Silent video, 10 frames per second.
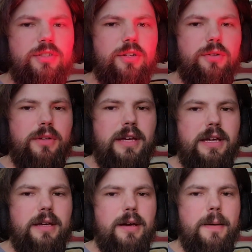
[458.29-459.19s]
So
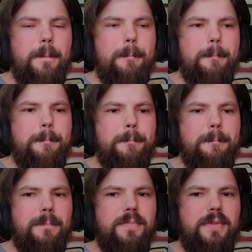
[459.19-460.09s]
like,
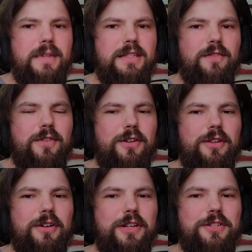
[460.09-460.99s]
it's a very
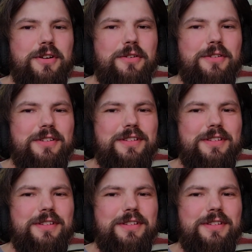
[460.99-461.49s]
long intro.